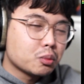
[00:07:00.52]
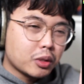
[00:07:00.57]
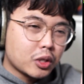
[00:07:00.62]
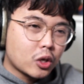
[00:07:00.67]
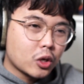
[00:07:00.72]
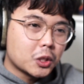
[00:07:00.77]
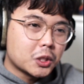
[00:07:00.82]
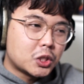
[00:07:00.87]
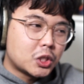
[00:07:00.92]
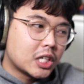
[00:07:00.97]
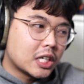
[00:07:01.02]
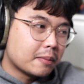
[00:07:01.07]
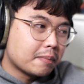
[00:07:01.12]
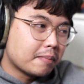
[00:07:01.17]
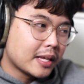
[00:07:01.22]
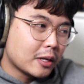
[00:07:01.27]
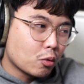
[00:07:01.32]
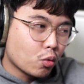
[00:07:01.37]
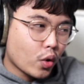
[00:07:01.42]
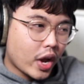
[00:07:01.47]
because she can
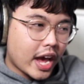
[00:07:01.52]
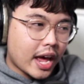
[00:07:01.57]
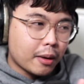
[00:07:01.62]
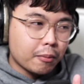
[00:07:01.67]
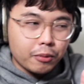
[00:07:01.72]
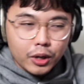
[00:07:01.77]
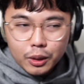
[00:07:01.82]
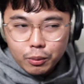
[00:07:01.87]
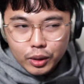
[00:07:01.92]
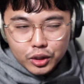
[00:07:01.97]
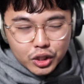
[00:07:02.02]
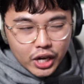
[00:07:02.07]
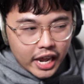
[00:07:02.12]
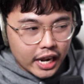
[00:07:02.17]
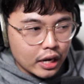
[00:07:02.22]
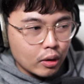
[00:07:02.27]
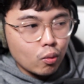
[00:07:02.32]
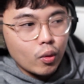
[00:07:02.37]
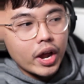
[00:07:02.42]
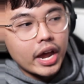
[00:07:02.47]
be ran pretty much
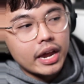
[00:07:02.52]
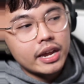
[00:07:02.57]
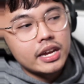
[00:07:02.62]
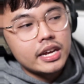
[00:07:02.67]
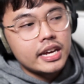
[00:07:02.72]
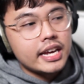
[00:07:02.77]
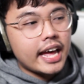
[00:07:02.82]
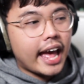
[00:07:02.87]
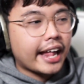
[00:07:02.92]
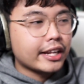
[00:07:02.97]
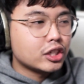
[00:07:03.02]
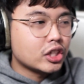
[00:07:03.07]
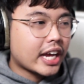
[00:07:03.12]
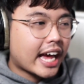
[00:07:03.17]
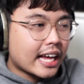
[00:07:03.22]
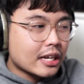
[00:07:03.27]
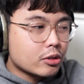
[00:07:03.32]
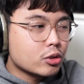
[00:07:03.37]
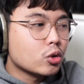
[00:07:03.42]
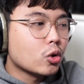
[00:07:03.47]
anywhere and she
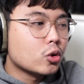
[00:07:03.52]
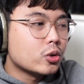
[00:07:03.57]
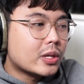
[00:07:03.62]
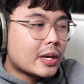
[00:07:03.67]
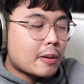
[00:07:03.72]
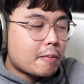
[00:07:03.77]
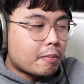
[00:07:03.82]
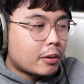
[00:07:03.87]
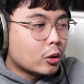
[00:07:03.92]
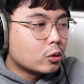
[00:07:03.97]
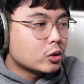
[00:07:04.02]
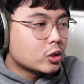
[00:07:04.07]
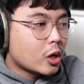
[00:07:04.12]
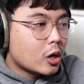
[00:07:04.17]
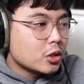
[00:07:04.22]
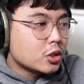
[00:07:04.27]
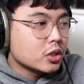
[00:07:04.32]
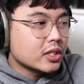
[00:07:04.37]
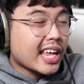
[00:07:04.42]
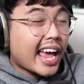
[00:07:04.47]
has those inbuilt
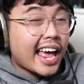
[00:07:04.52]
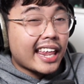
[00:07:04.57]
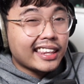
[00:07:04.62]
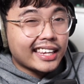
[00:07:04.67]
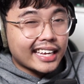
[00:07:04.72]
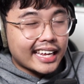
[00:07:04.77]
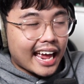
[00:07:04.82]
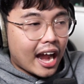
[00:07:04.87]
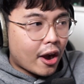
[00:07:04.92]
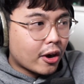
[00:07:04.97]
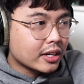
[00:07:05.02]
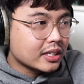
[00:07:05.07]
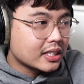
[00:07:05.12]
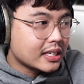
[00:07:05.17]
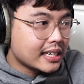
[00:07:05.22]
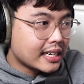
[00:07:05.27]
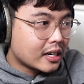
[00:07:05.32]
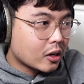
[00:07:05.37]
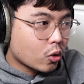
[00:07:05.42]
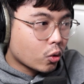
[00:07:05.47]
dodges and the
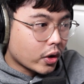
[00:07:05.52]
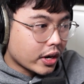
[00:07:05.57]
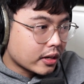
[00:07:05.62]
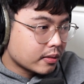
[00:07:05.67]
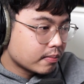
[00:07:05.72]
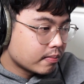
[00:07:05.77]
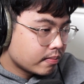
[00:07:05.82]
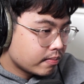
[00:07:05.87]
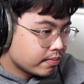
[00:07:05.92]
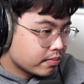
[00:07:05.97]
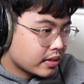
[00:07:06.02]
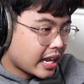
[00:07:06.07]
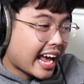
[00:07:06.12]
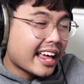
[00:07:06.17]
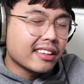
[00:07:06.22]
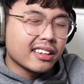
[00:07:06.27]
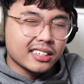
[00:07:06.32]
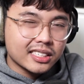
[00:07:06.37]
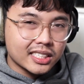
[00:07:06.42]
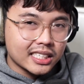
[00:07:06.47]
guarantee crit
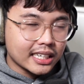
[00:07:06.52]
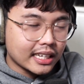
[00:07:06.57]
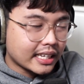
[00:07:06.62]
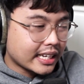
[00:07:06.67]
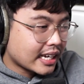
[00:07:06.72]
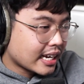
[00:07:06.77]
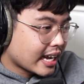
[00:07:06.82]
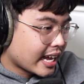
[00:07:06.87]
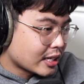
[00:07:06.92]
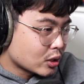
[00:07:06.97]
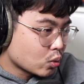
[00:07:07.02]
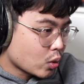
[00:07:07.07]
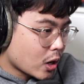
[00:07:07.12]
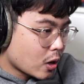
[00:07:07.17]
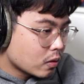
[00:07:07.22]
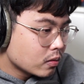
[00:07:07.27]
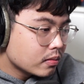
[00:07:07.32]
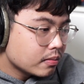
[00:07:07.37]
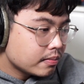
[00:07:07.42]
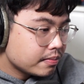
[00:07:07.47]
and the sealing as
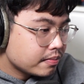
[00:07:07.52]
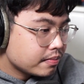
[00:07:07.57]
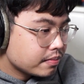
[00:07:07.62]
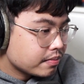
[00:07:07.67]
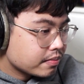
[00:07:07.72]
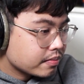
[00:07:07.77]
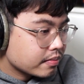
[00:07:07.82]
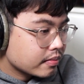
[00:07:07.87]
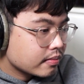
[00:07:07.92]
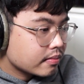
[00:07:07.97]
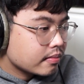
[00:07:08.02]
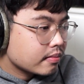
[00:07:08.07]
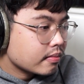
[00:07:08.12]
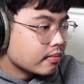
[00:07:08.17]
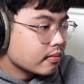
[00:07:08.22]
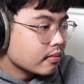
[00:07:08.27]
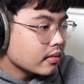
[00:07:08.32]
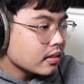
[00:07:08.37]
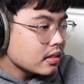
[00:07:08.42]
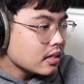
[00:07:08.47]
well.
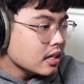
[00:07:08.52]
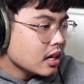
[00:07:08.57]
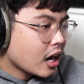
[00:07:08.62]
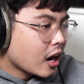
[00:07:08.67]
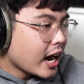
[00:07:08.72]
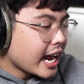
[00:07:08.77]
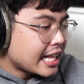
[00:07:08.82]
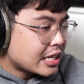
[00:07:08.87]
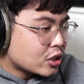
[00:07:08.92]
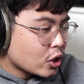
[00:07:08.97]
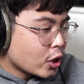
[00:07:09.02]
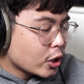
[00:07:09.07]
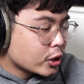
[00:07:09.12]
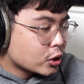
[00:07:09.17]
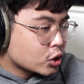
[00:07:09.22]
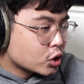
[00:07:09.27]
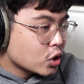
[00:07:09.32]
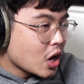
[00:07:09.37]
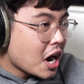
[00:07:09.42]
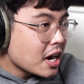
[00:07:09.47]
All right, so
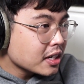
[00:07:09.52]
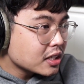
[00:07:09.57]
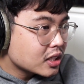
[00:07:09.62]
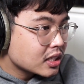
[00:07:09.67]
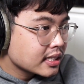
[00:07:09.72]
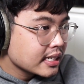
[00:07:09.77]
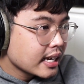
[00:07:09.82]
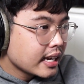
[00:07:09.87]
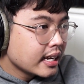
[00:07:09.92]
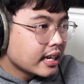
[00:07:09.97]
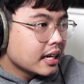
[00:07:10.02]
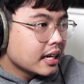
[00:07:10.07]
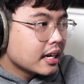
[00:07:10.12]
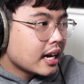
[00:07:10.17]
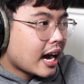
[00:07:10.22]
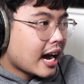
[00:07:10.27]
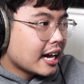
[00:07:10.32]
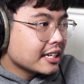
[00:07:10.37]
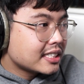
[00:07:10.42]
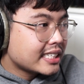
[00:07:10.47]
Trunks,
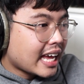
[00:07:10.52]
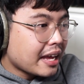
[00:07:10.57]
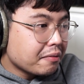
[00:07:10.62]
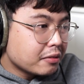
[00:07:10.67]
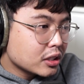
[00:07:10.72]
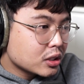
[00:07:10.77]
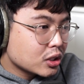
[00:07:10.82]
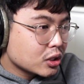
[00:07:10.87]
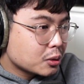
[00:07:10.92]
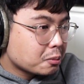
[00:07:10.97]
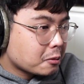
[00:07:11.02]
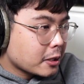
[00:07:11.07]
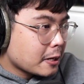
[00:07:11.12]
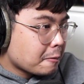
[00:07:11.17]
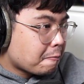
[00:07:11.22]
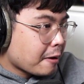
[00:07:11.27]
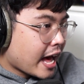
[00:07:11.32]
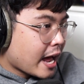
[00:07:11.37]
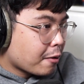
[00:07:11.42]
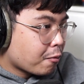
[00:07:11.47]
uh, Saviors is pretty
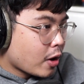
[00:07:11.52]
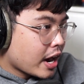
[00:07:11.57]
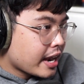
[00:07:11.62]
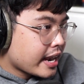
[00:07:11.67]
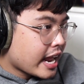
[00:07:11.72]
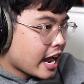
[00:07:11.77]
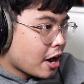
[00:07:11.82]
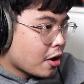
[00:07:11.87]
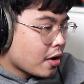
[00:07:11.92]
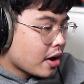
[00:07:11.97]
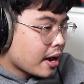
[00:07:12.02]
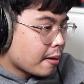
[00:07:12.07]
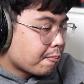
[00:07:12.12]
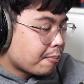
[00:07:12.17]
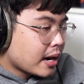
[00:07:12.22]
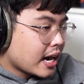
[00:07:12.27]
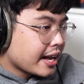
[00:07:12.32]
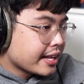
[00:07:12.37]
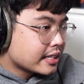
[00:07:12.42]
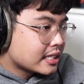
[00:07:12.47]
bad right now,
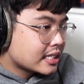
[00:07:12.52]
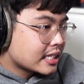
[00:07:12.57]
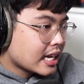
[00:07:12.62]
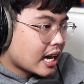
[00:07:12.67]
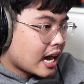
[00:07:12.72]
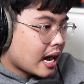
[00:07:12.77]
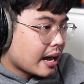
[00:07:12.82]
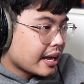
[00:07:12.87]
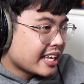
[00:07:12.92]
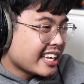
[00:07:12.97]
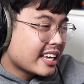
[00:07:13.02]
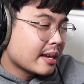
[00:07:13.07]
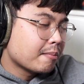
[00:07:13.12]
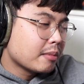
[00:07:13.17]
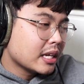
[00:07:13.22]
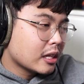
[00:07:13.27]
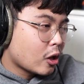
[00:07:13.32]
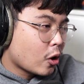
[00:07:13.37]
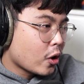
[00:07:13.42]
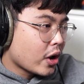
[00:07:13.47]
but uh, he can
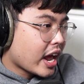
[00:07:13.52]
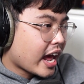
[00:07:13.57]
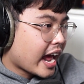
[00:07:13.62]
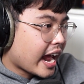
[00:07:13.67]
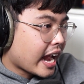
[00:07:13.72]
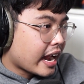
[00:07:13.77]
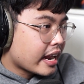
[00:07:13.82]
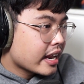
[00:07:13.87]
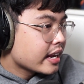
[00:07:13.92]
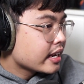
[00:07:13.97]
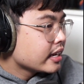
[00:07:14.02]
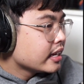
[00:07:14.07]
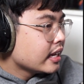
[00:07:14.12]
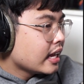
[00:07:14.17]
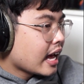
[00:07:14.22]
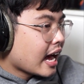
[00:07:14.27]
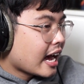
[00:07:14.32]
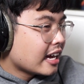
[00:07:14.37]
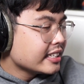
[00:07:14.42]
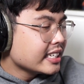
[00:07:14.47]
be low A.
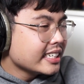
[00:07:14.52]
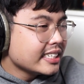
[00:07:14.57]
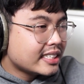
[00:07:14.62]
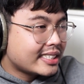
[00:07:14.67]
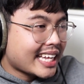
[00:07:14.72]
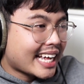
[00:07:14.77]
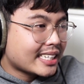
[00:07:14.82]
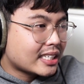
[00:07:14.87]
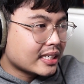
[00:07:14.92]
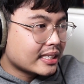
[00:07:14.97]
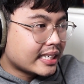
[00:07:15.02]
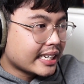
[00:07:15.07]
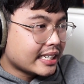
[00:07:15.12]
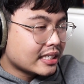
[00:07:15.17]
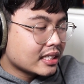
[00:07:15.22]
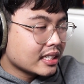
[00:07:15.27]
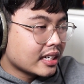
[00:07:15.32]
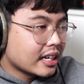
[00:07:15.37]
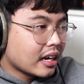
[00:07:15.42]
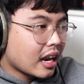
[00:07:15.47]
I think his stats are
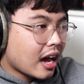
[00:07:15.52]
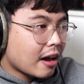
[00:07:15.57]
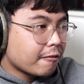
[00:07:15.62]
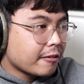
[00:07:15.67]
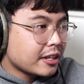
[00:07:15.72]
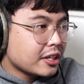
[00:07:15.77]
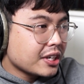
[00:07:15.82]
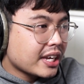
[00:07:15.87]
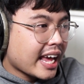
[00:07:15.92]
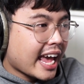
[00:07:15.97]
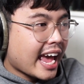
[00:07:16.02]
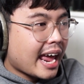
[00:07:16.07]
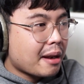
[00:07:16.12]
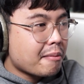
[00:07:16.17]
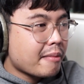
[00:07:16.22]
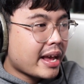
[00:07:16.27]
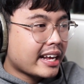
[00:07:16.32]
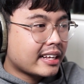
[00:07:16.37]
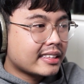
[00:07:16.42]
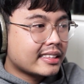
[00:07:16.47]
decent enough and you
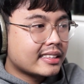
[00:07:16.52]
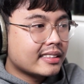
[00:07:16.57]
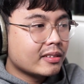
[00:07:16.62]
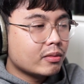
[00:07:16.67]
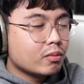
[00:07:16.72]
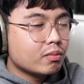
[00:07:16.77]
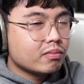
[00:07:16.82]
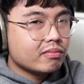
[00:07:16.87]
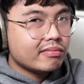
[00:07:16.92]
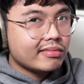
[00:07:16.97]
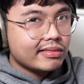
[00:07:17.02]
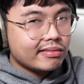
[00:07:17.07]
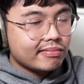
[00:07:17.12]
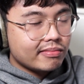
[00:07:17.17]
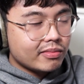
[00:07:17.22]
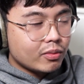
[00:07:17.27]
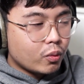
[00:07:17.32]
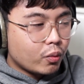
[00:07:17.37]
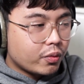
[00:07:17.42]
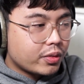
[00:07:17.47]
can make
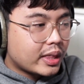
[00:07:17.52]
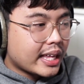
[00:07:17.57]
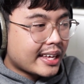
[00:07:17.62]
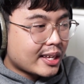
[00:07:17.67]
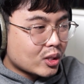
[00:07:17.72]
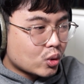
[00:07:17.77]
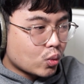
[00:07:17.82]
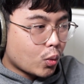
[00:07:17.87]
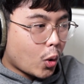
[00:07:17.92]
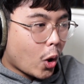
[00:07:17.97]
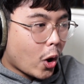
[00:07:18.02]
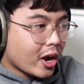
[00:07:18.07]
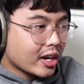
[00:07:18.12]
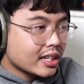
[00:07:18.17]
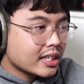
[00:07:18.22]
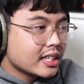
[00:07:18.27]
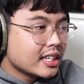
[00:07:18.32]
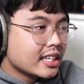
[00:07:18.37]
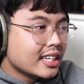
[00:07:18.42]
things work.